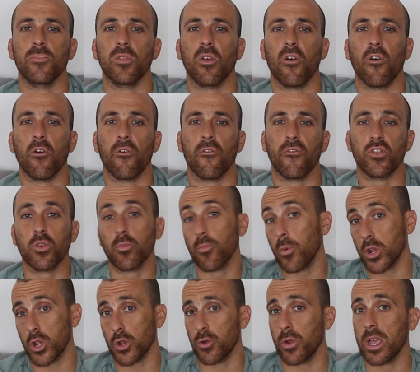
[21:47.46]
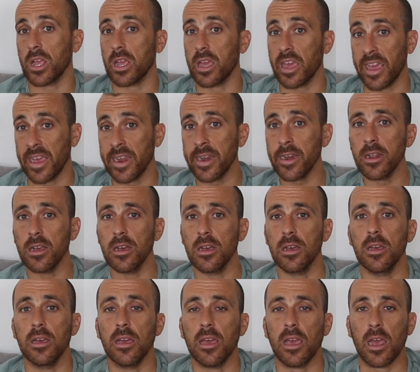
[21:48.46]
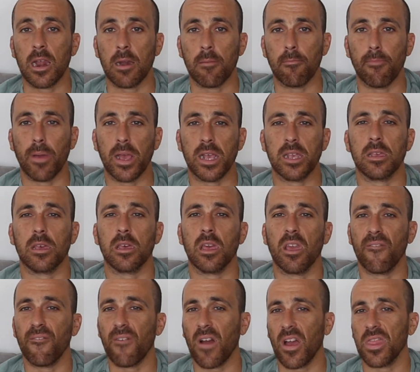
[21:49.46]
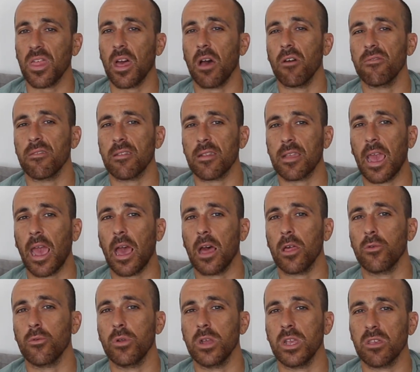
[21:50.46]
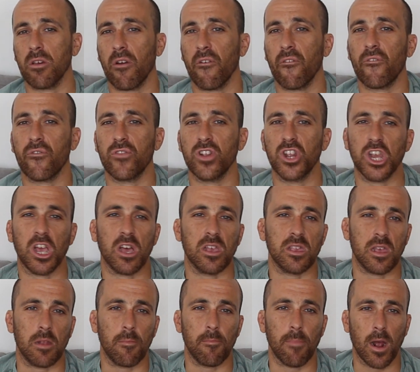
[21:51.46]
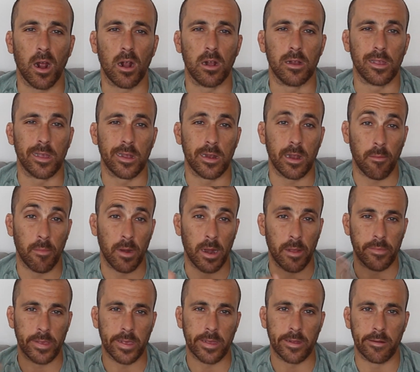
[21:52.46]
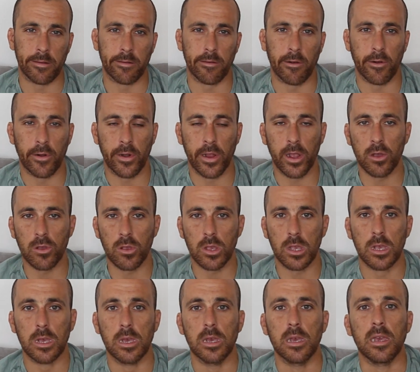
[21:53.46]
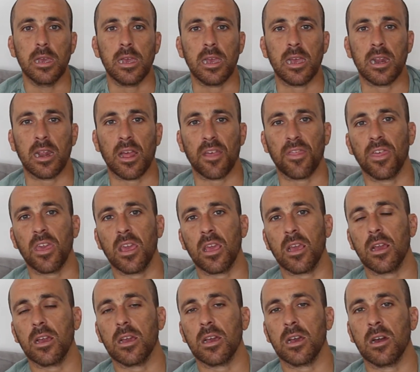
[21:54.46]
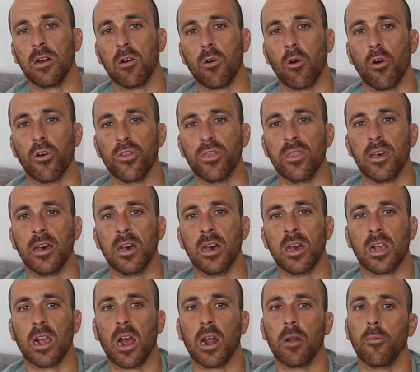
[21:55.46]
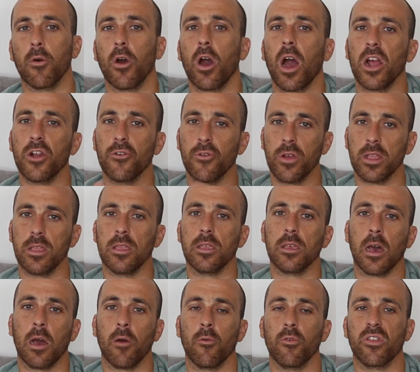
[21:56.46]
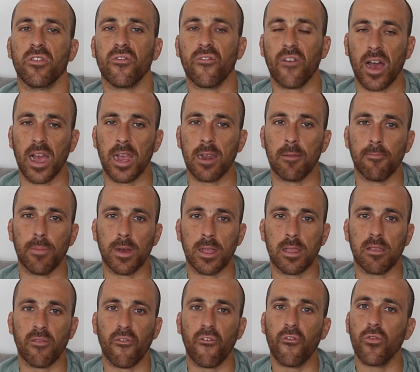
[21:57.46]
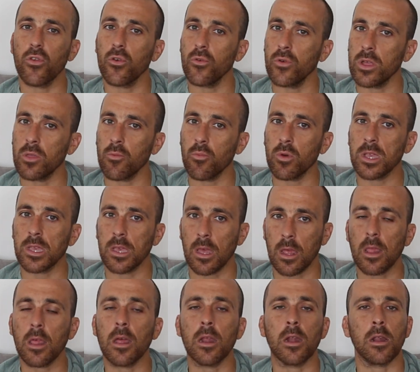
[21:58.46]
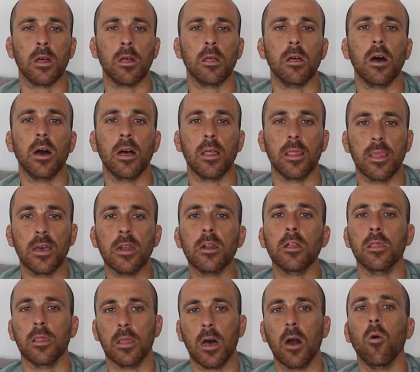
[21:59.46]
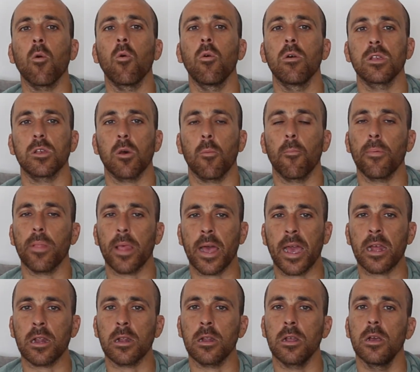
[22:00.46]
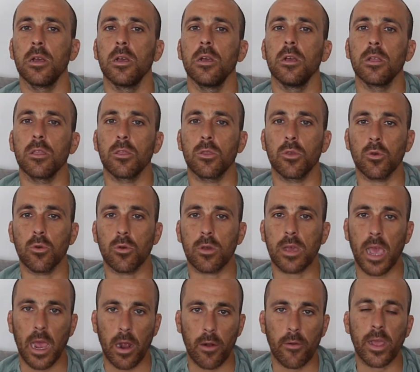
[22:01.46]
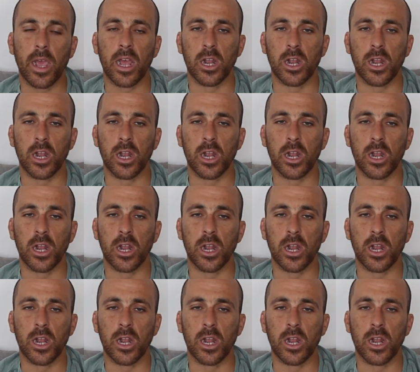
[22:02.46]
of sports drink in, and basically 5,000 calories of gels and bars and M&Ms and Oreos. And I think on the carbohydrate I was fine, but fluid was a little low. So plan to carry